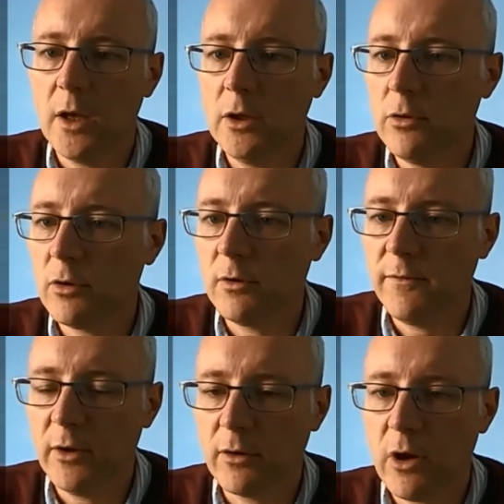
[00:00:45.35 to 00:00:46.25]
You could
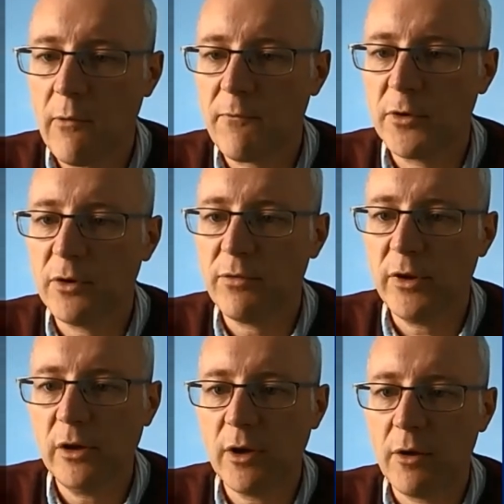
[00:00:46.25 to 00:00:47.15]
feel confident that
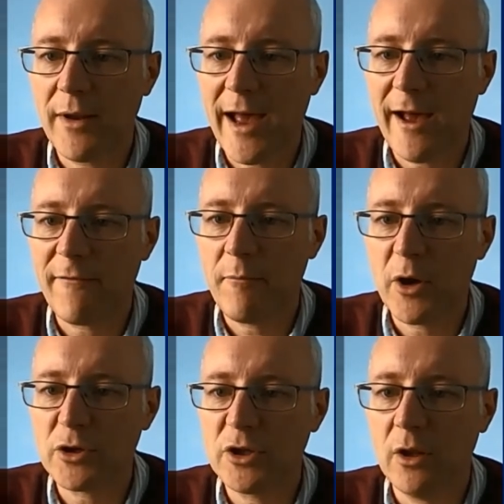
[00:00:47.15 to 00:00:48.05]
you don't have
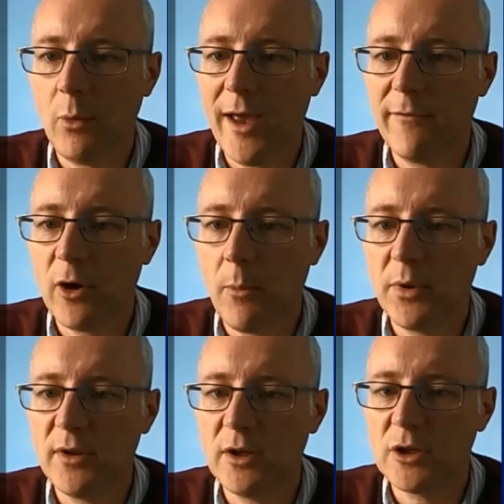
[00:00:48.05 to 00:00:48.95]
much in the way of
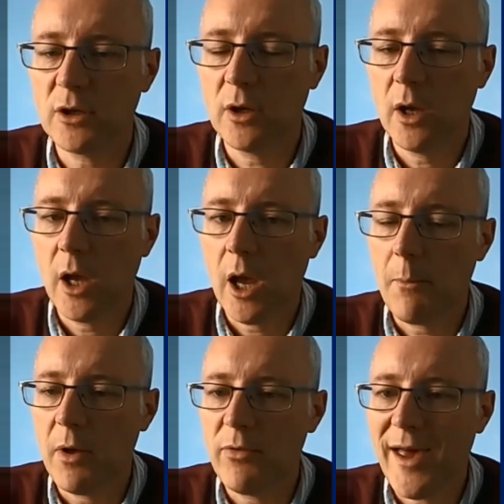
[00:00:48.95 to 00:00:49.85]
competition,
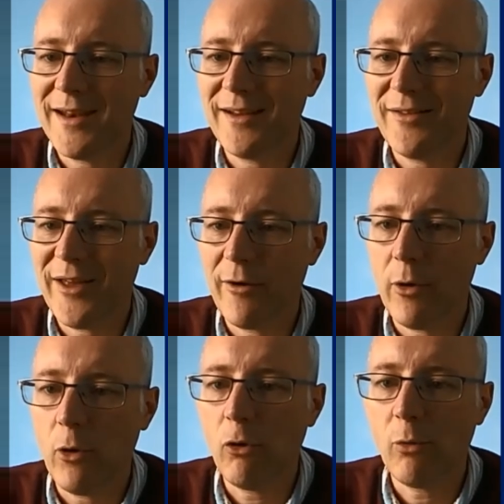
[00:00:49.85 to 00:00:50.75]
but then there are
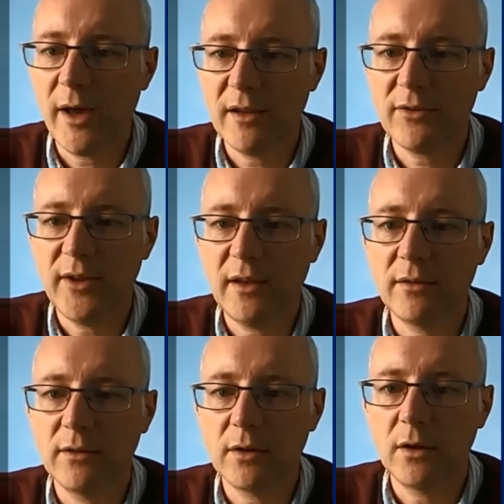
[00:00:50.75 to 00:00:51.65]
always things
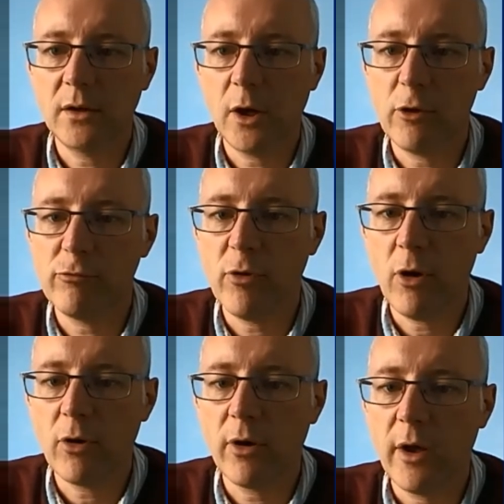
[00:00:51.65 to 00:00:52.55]
that can go
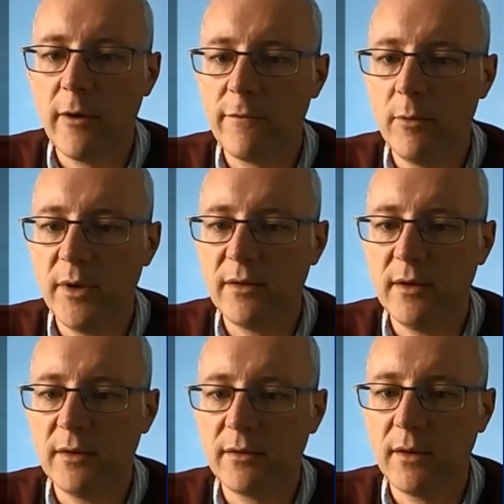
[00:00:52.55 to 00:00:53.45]
wrong for a
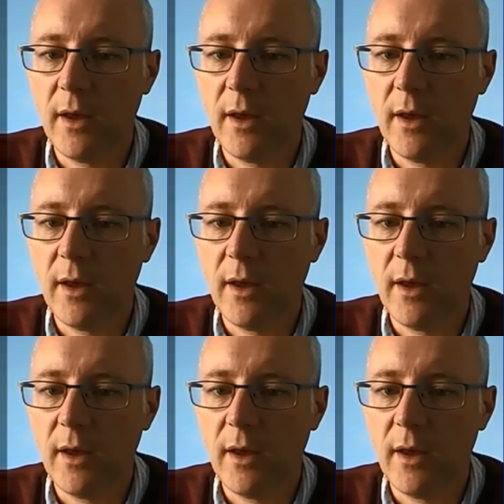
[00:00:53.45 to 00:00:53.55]
business.